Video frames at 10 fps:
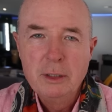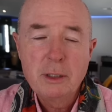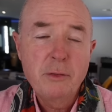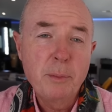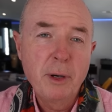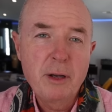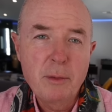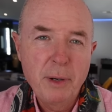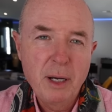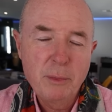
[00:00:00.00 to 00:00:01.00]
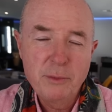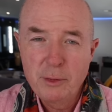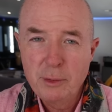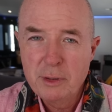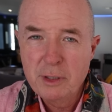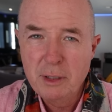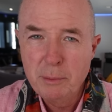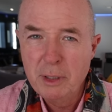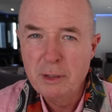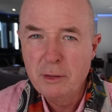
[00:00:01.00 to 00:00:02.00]
So if you buy your apartment for 13
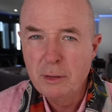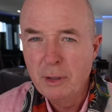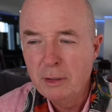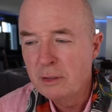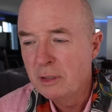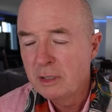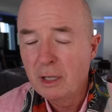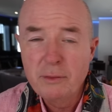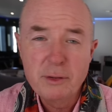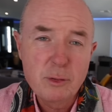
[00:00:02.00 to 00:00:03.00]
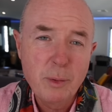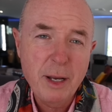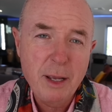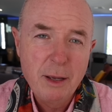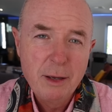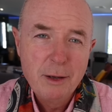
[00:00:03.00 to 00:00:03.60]
million euros and you sell it for 20,